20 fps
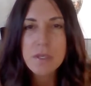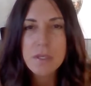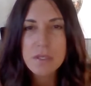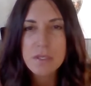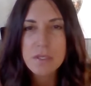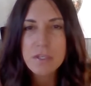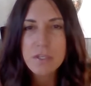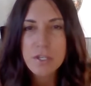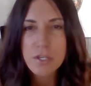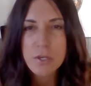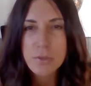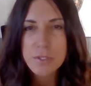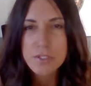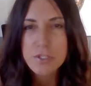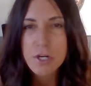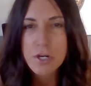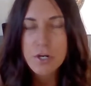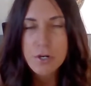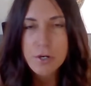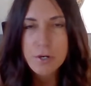a
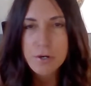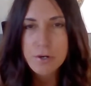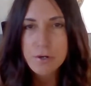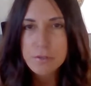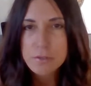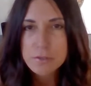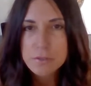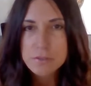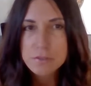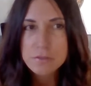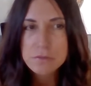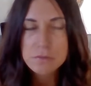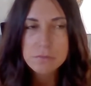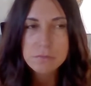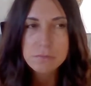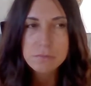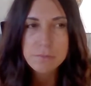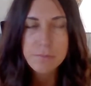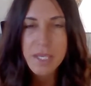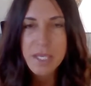darker
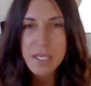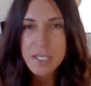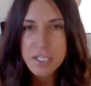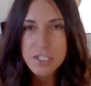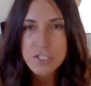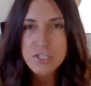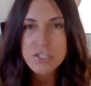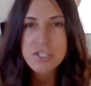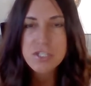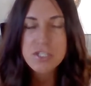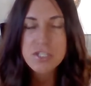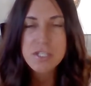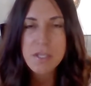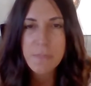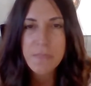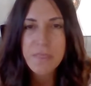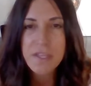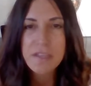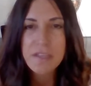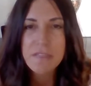beige,
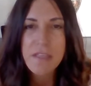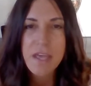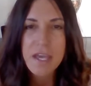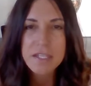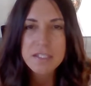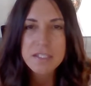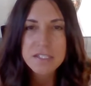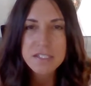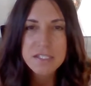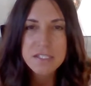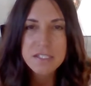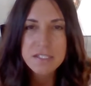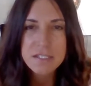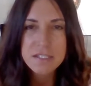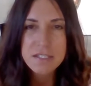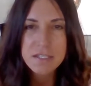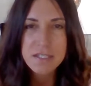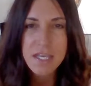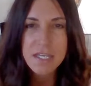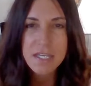something that's
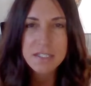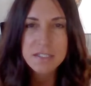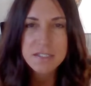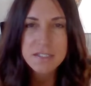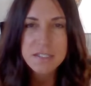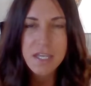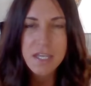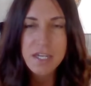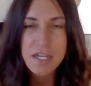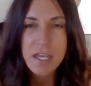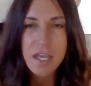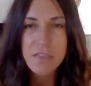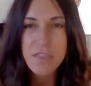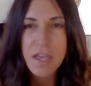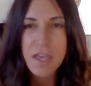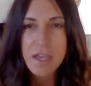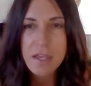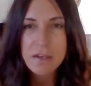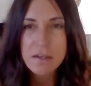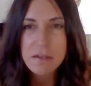kind of got
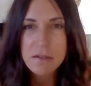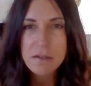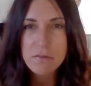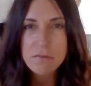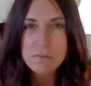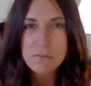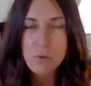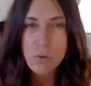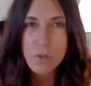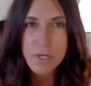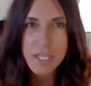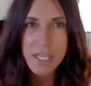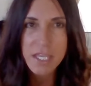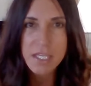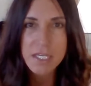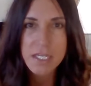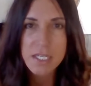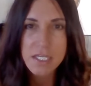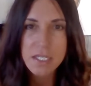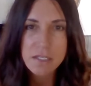that
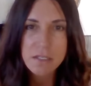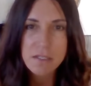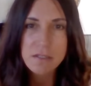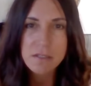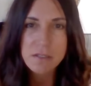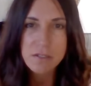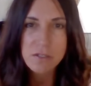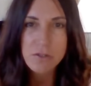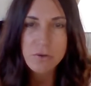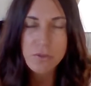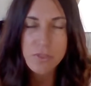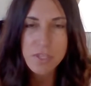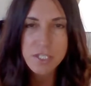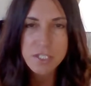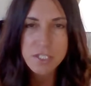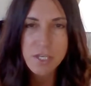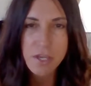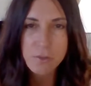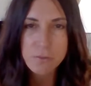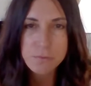organic, earthy
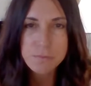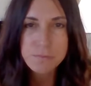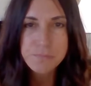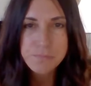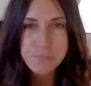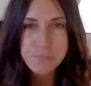tone.